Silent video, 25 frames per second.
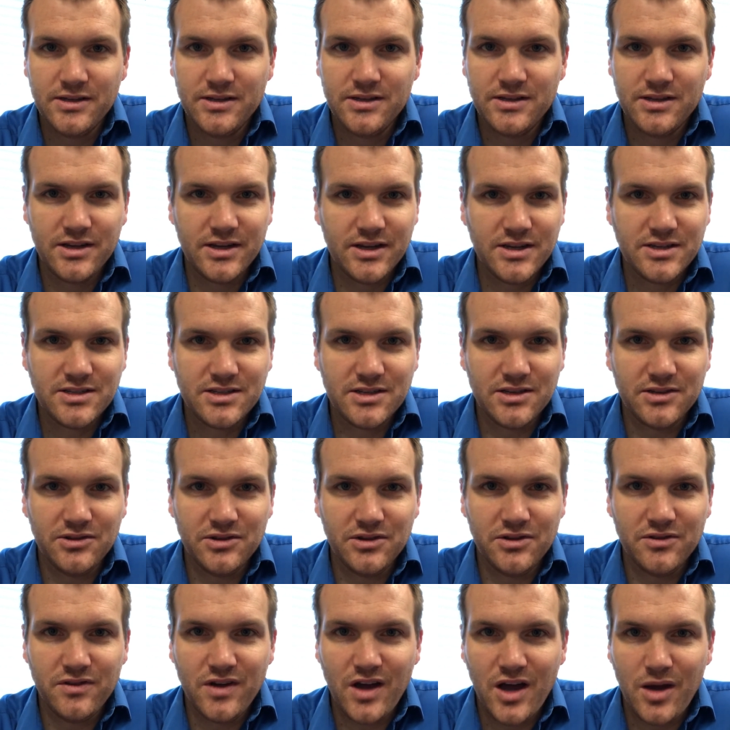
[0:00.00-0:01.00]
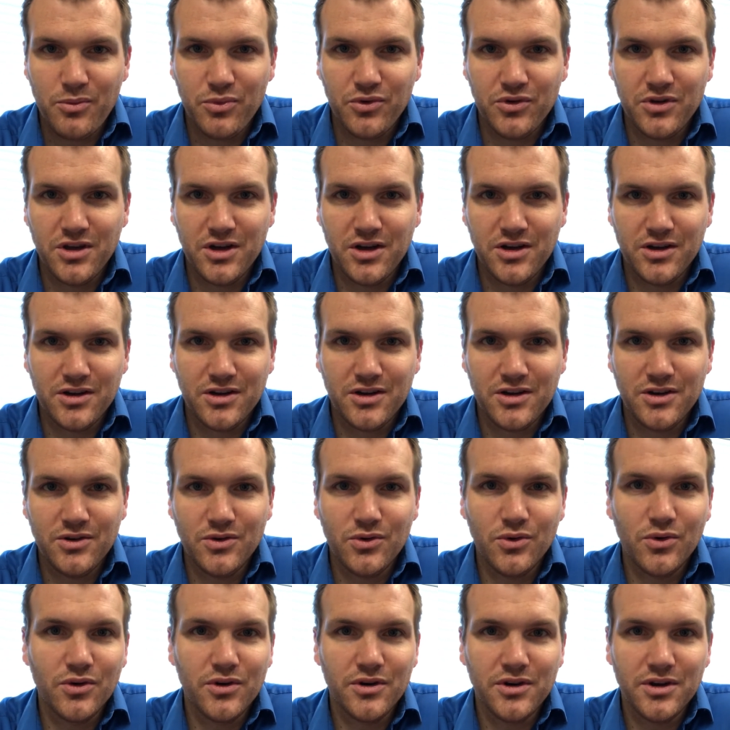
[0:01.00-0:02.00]
ticks can live happily
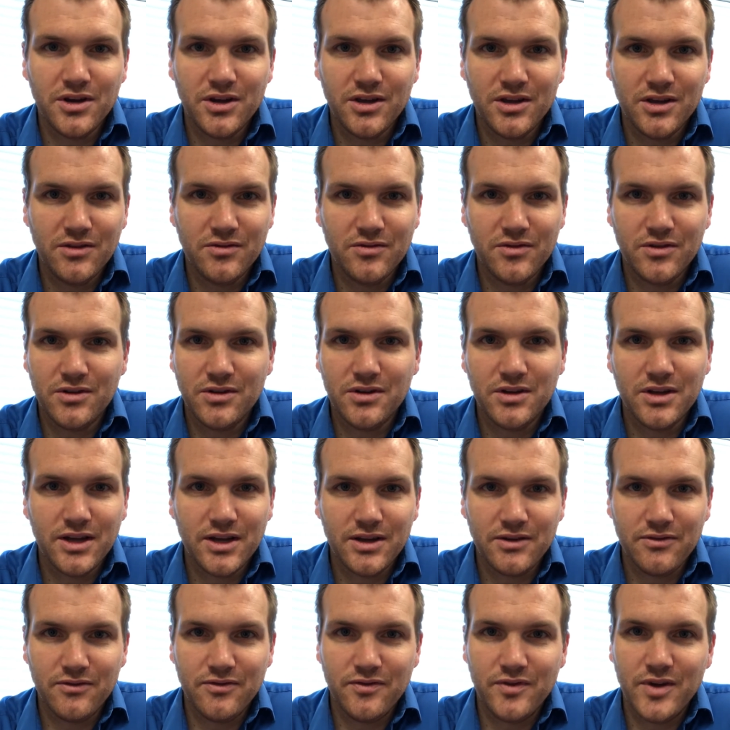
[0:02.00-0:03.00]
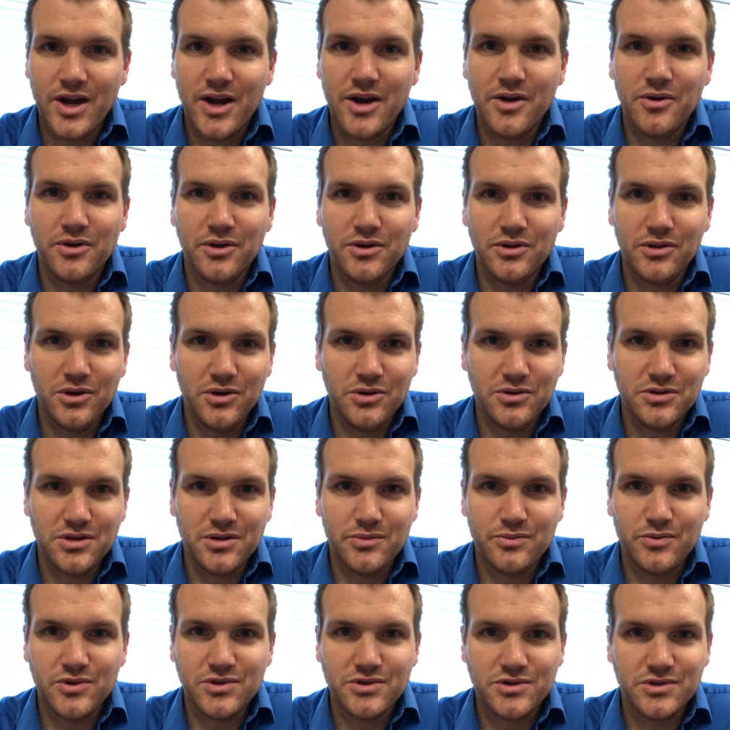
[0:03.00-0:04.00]
hunky-dory even at very low
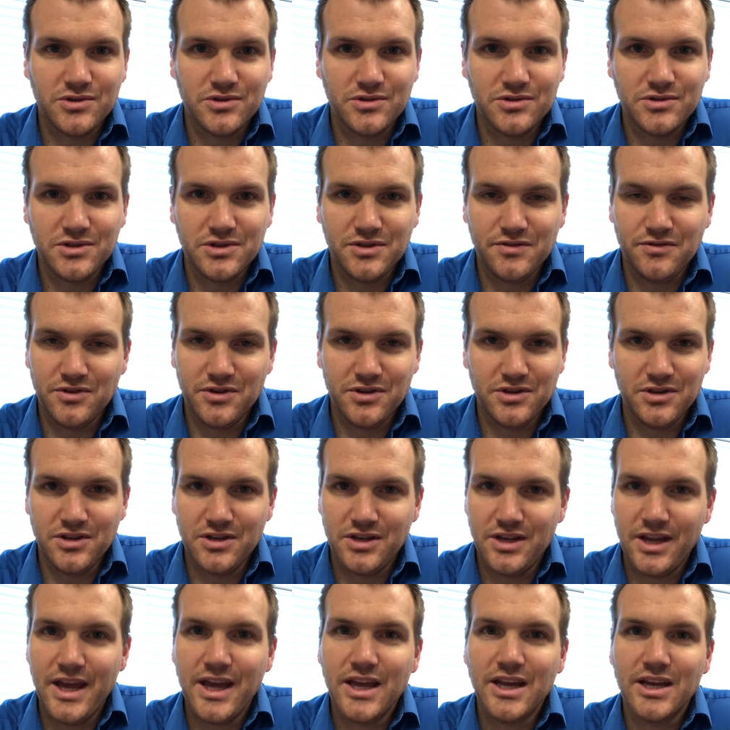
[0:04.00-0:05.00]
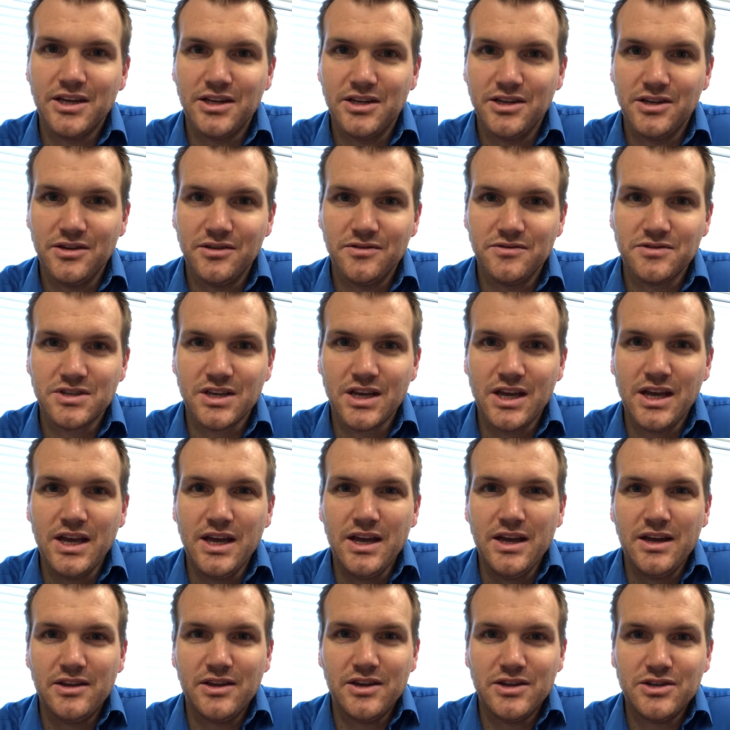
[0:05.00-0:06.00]
temperatures, even in the negatives.
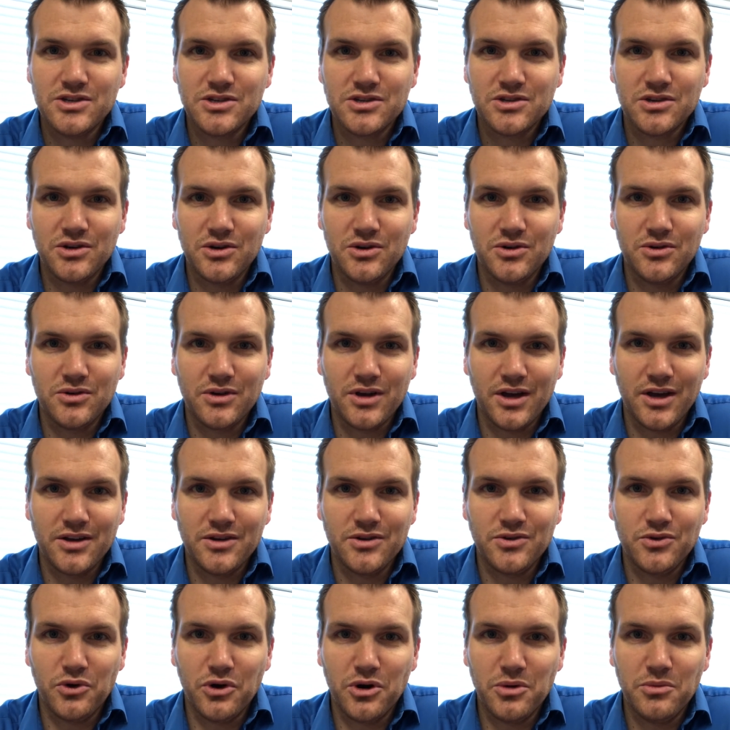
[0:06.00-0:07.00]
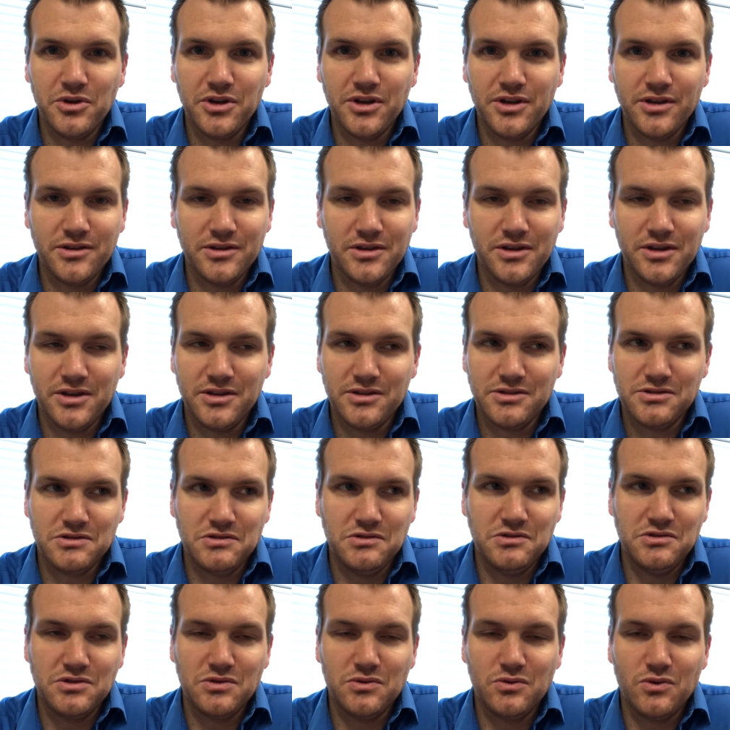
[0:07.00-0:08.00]
They just go kind of dormant, and then as
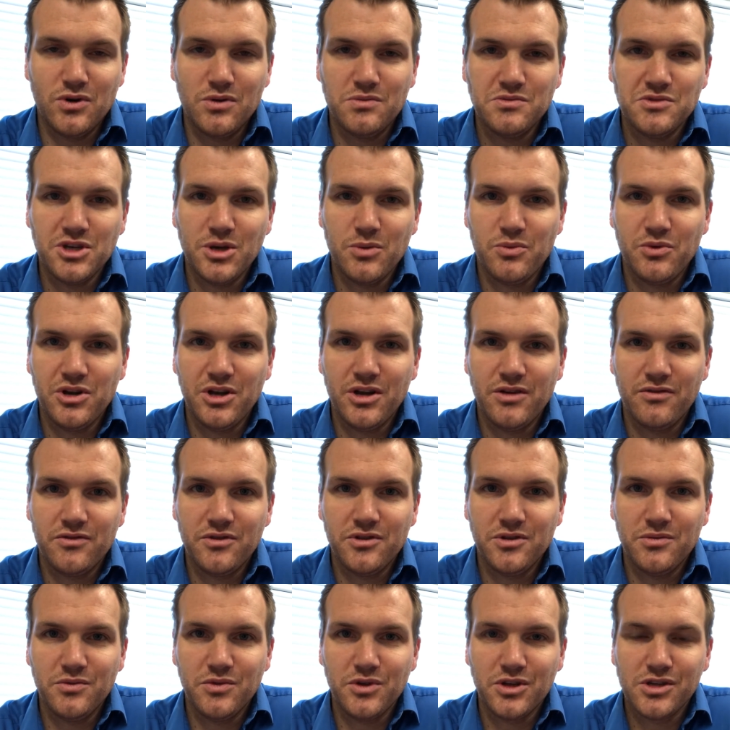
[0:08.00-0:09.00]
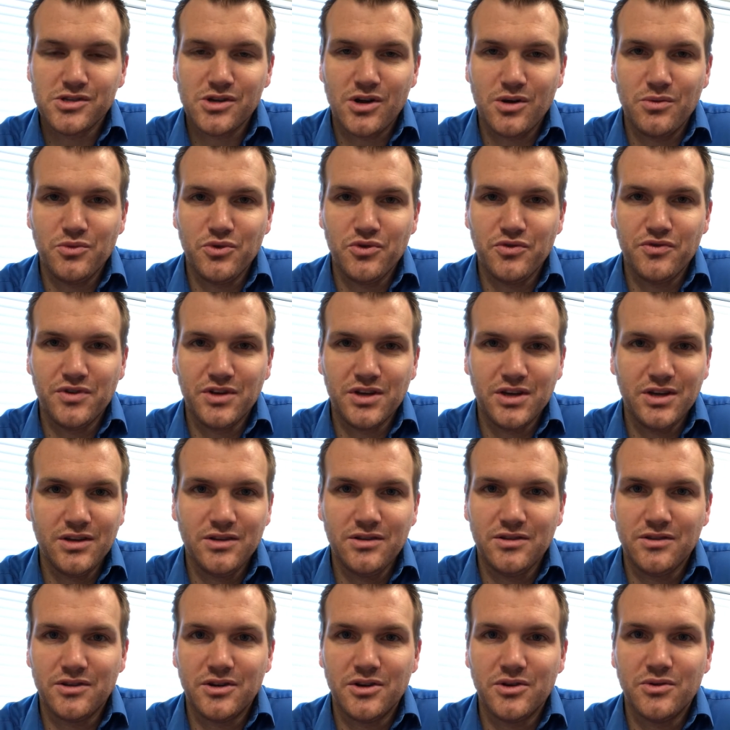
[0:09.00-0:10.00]
soon as it warms up enough for them to start moving
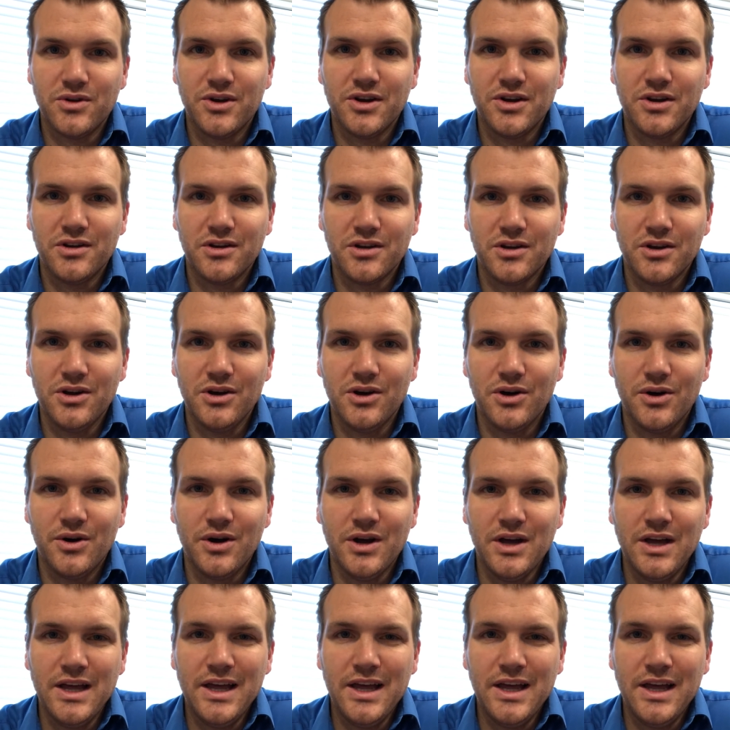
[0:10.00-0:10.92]
again, they're ready to go.